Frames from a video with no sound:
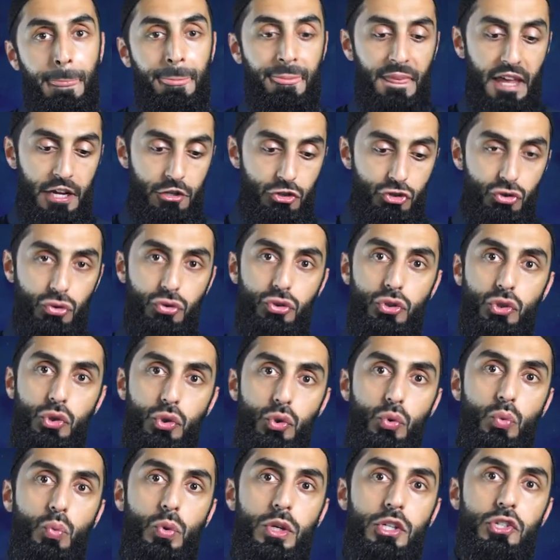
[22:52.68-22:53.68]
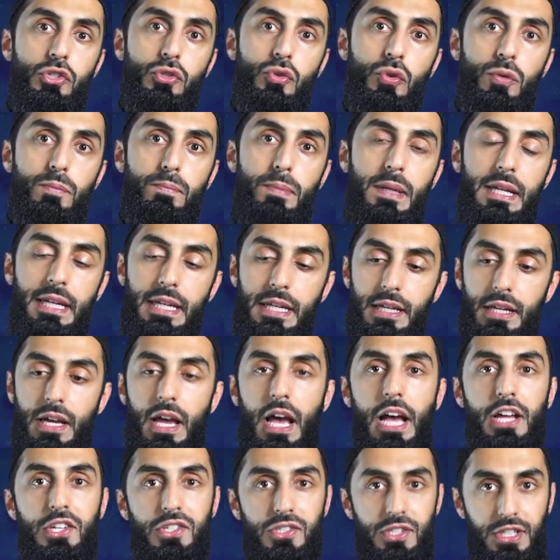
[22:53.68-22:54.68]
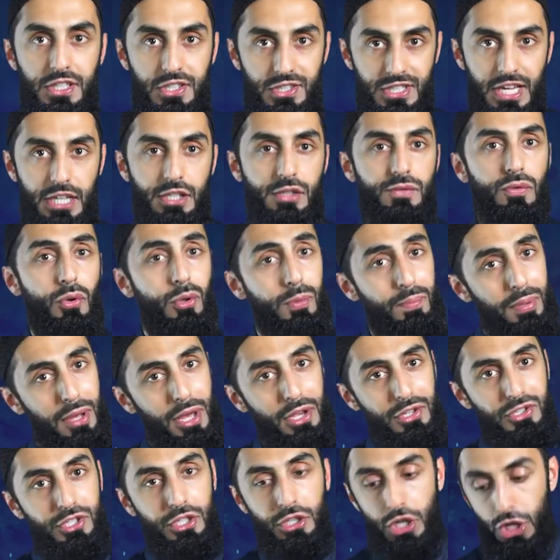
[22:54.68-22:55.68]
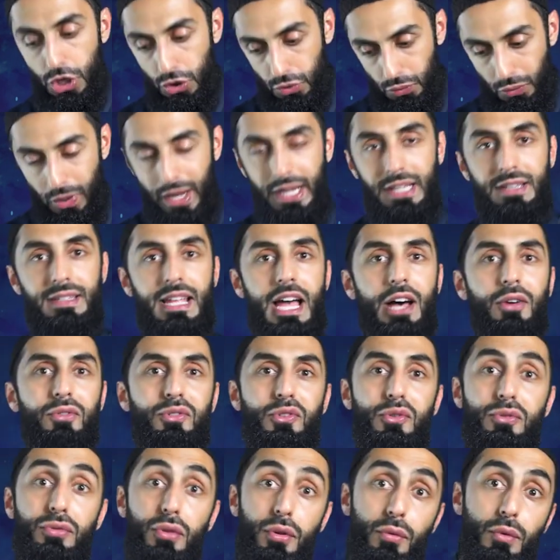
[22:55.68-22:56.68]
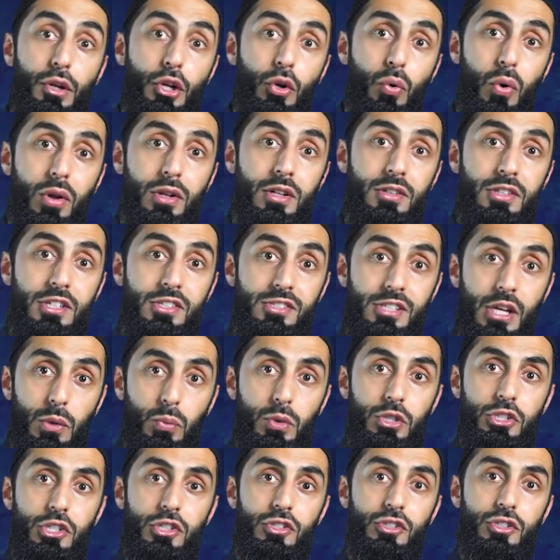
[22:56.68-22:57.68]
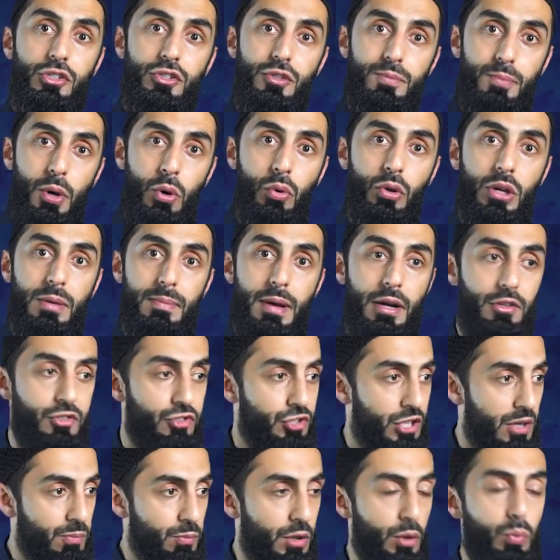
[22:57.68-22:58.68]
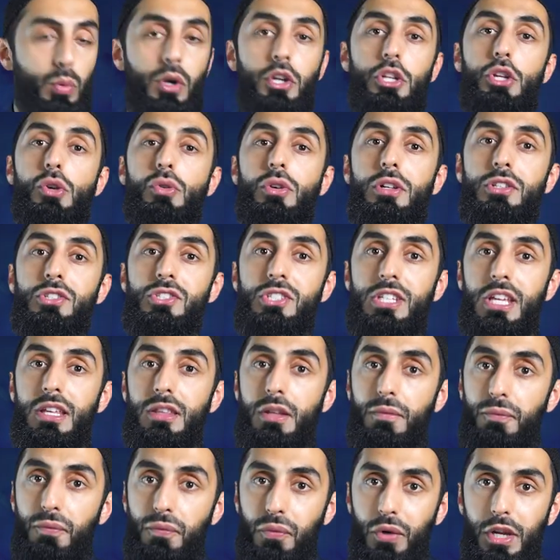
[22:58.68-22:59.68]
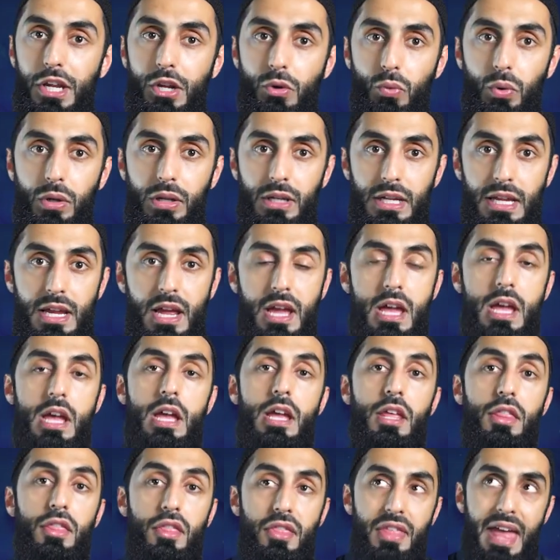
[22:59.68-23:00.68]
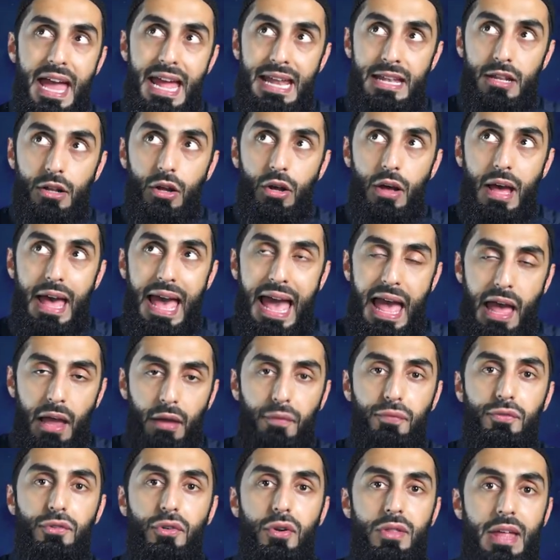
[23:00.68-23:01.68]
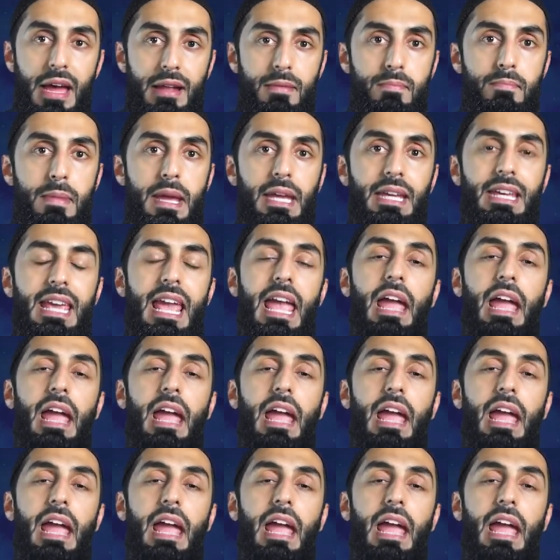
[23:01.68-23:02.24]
And should you wish to be a successful person, write down those three qualities that we just spoke about somewhere where you can see them frequently. Then, after that, make